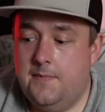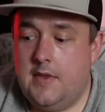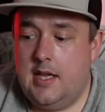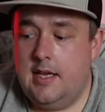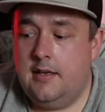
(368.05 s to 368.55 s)

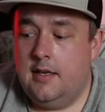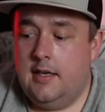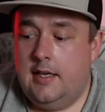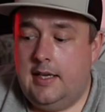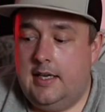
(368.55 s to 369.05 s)
Then
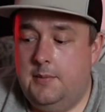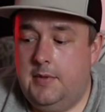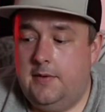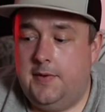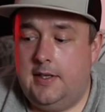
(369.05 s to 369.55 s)
in the
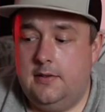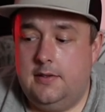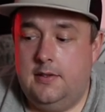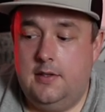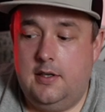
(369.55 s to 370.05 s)
midfield,
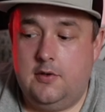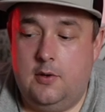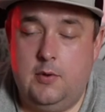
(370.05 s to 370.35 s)
I've gone